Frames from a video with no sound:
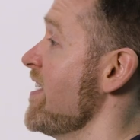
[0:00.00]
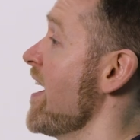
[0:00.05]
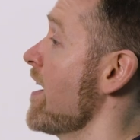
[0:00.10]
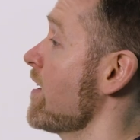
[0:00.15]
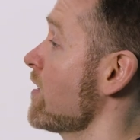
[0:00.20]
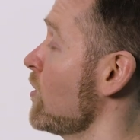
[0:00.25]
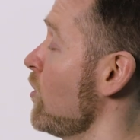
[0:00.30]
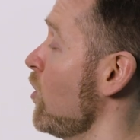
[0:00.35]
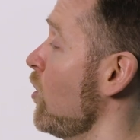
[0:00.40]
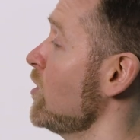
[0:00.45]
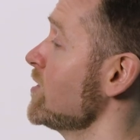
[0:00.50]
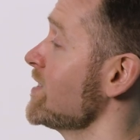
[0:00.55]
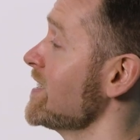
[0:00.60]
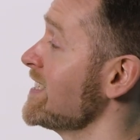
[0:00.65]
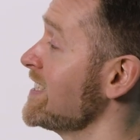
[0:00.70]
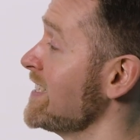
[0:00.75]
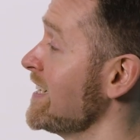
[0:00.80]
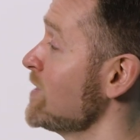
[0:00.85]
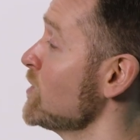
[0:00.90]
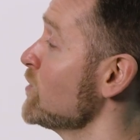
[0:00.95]
They are called
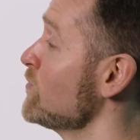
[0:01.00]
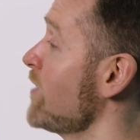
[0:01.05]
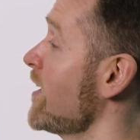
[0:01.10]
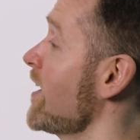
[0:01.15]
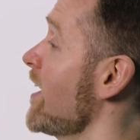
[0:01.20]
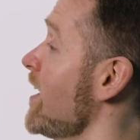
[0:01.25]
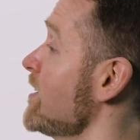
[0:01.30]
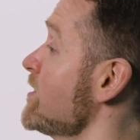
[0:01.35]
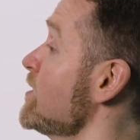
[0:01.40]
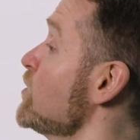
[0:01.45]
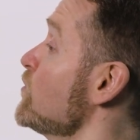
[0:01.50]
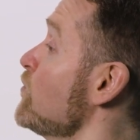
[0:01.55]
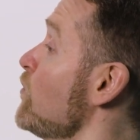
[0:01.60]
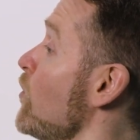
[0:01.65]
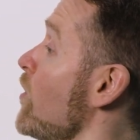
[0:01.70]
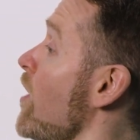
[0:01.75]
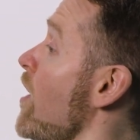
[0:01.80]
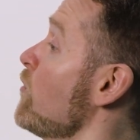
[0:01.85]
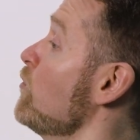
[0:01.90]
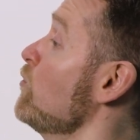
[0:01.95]
essential fatty acids
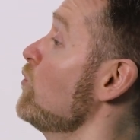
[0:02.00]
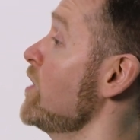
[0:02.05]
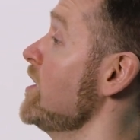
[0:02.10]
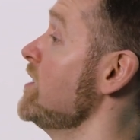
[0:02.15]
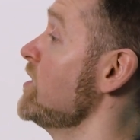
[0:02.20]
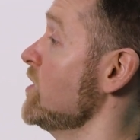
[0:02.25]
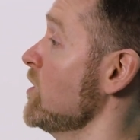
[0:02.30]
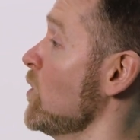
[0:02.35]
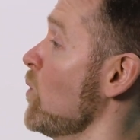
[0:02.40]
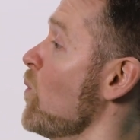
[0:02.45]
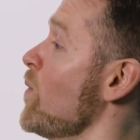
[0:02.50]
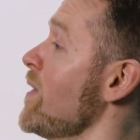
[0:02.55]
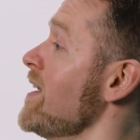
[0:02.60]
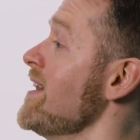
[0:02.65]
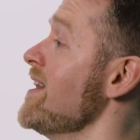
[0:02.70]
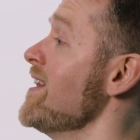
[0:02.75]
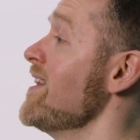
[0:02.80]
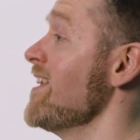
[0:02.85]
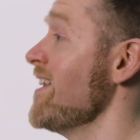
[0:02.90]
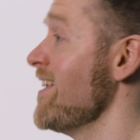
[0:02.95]
for a reason.
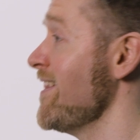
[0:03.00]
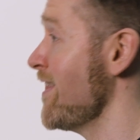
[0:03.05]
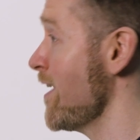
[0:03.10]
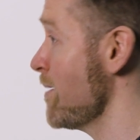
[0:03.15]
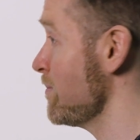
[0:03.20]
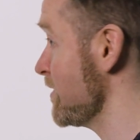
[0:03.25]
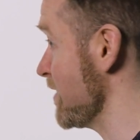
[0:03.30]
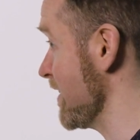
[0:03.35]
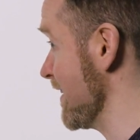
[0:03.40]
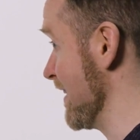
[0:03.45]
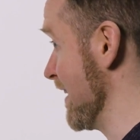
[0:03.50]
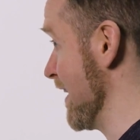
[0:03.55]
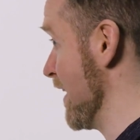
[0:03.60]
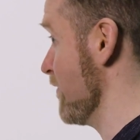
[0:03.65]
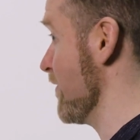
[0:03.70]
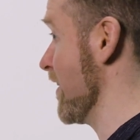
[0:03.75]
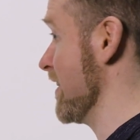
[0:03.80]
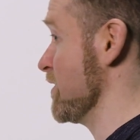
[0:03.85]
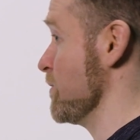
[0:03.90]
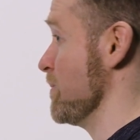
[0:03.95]
We need them to
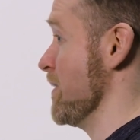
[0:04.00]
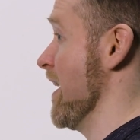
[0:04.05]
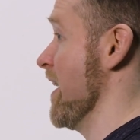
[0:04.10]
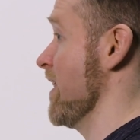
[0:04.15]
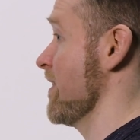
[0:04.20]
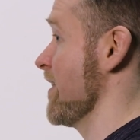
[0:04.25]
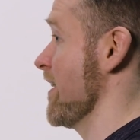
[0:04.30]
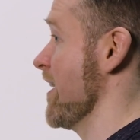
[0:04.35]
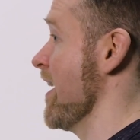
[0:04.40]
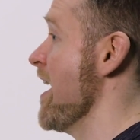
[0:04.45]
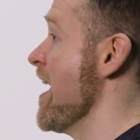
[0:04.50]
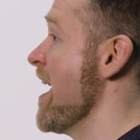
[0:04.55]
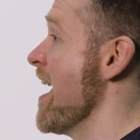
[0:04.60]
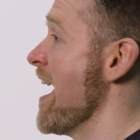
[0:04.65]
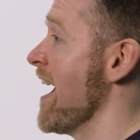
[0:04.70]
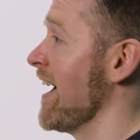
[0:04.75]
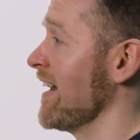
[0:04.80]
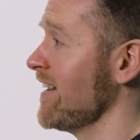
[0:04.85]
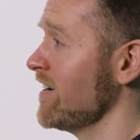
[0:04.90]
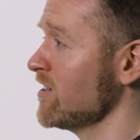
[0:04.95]
live and to be healthy.
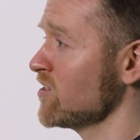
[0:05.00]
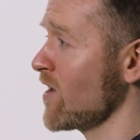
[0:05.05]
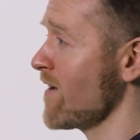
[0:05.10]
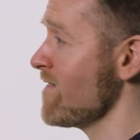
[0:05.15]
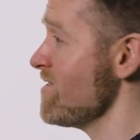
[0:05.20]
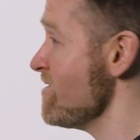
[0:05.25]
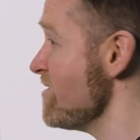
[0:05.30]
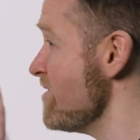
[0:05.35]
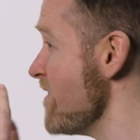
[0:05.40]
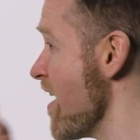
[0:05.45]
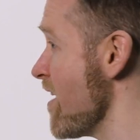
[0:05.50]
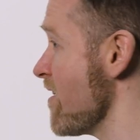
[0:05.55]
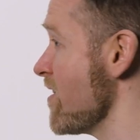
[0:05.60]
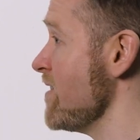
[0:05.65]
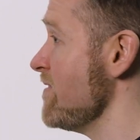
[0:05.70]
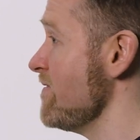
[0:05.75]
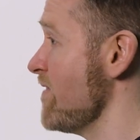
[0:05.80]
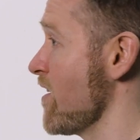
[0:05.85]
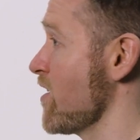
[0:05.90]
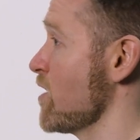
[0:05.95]
And here's a
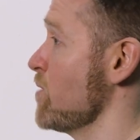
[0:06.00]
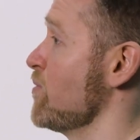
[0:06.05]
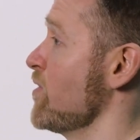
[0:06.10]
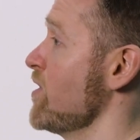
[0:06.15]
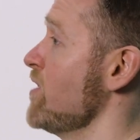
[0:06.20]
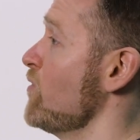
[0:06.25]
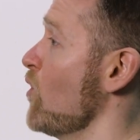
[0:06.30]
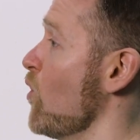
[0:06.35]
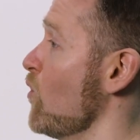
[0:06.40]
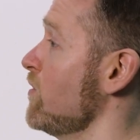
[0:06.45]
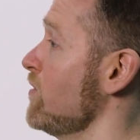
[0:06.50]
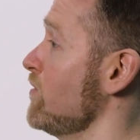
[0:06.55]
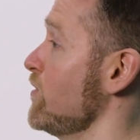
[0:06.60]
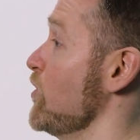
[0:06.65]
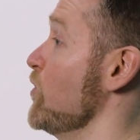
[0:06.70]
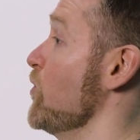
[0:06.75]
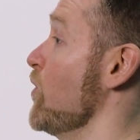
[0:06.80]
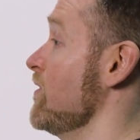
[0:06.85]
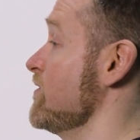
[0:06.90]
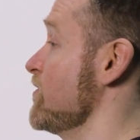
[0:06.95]
very, very brief
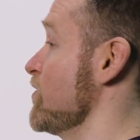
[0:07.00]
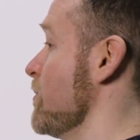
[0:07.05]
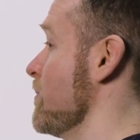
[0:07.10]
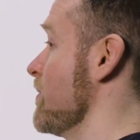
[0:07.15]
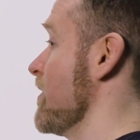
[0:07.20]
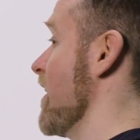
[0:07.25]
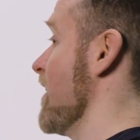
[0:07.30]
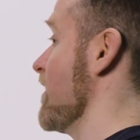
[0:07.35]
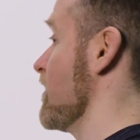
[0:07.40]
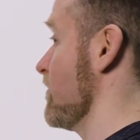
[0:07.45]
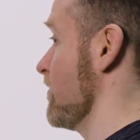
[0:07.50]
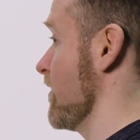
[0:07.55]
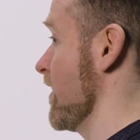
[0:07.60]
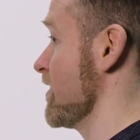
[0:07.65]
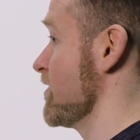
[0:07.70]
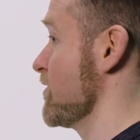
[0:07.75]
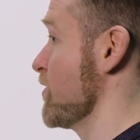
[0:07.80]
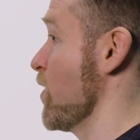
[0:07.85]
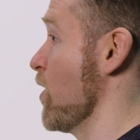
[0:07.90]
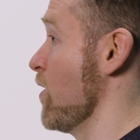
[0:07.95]
overview of some of the health
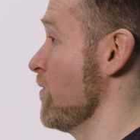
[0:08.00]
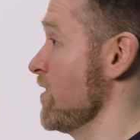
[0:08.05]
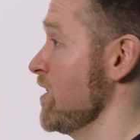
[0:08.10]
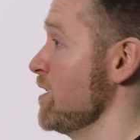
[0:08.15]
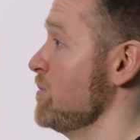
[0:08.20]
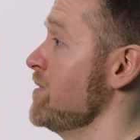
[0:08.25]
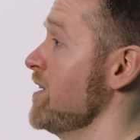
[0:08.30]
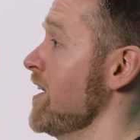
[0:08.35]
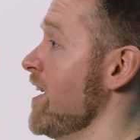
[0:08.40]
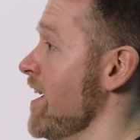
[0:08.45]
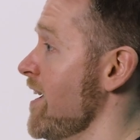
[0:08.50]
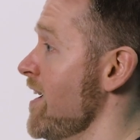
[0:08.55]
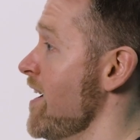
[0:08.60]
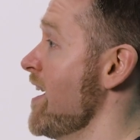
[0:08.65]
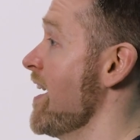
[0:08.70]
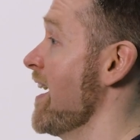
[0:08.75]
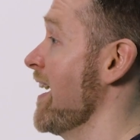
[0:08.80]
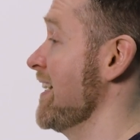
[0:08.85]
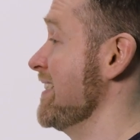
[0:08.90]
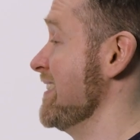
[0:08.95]
effects of
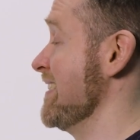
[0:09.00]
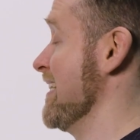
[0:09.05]
EPA and